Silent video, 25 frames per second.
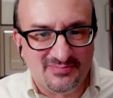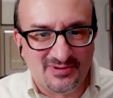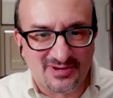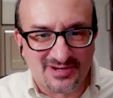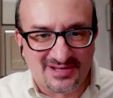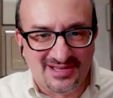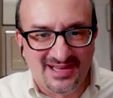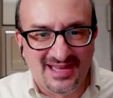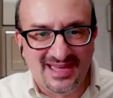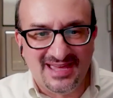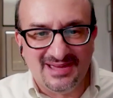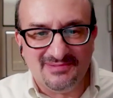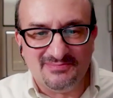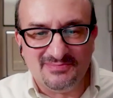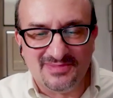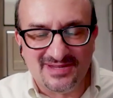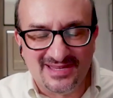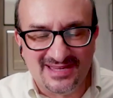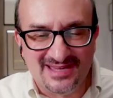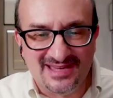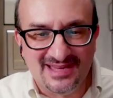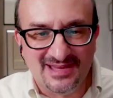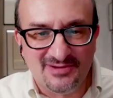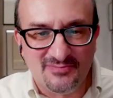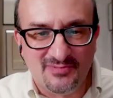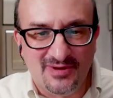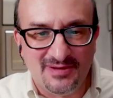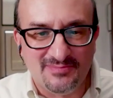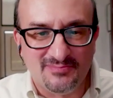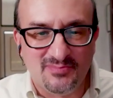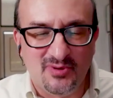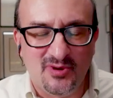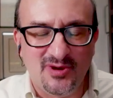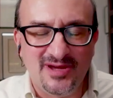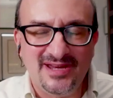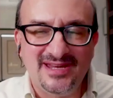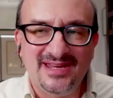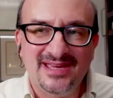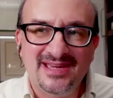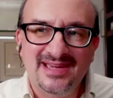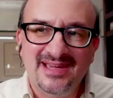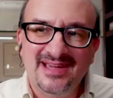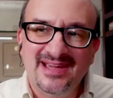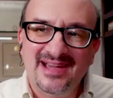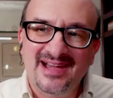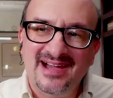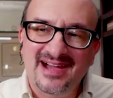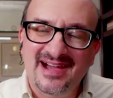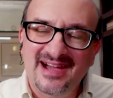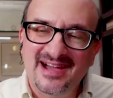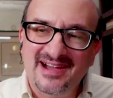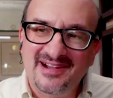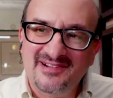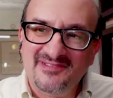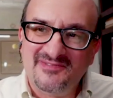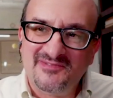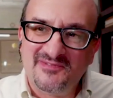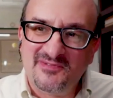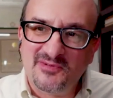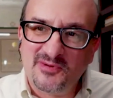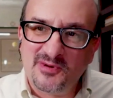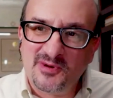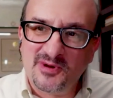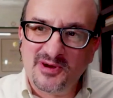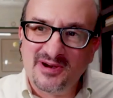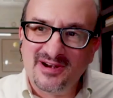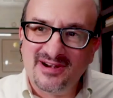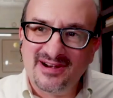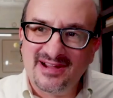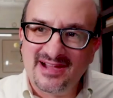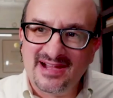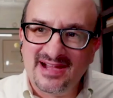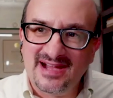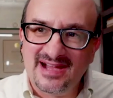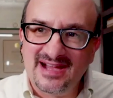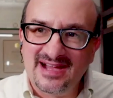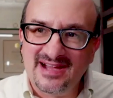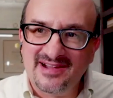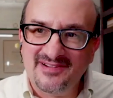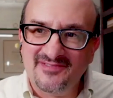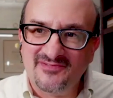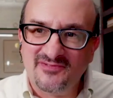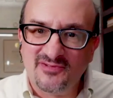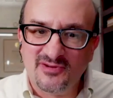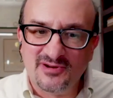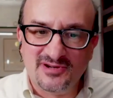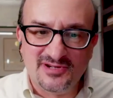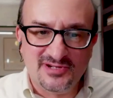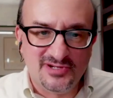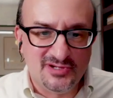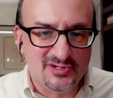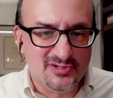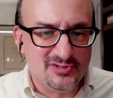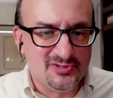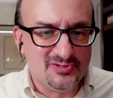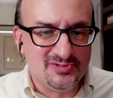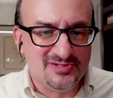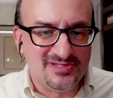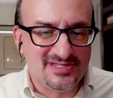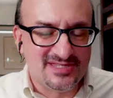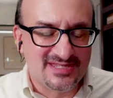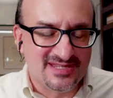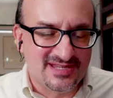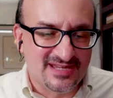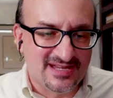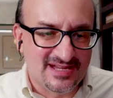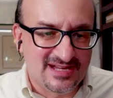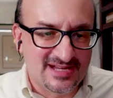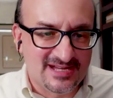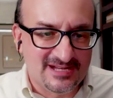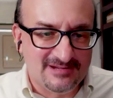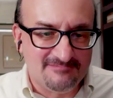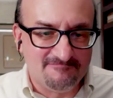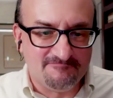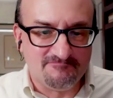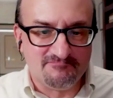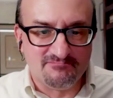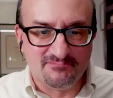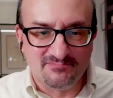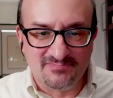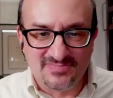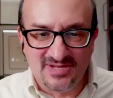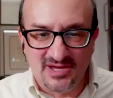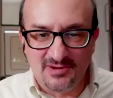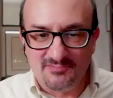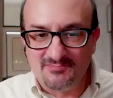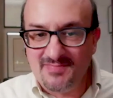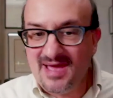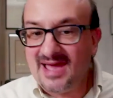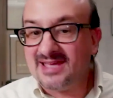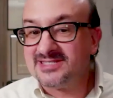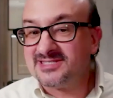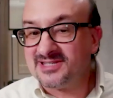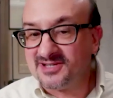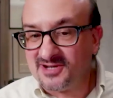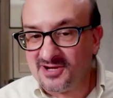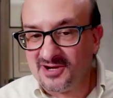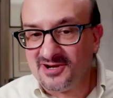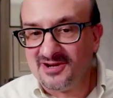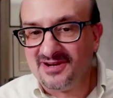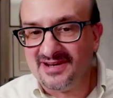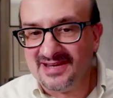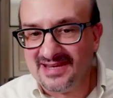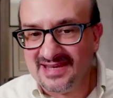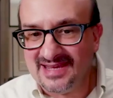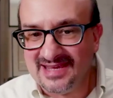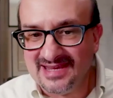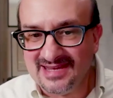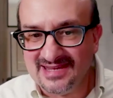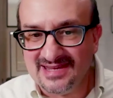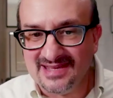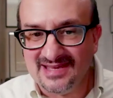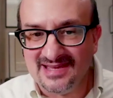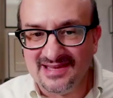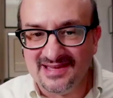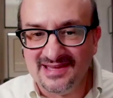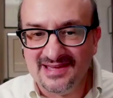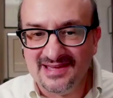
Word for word: proclaimed uh, at one point uh, for uh, for Jews, um, you know, massacred in